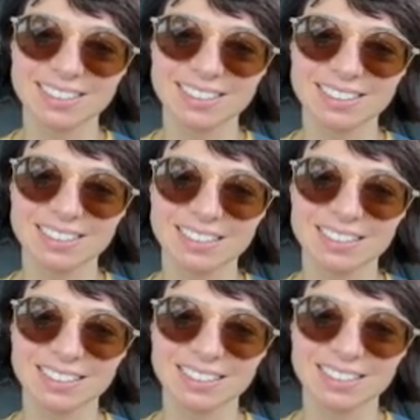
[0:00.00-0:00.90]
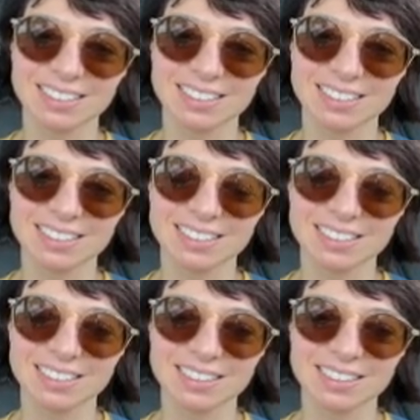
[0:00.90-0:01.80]

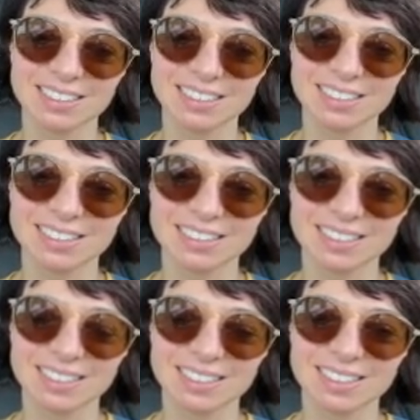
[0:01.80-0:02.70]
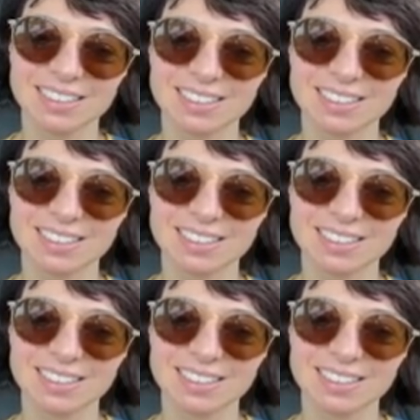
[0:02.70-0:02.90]
No words are spoken by the person on screen.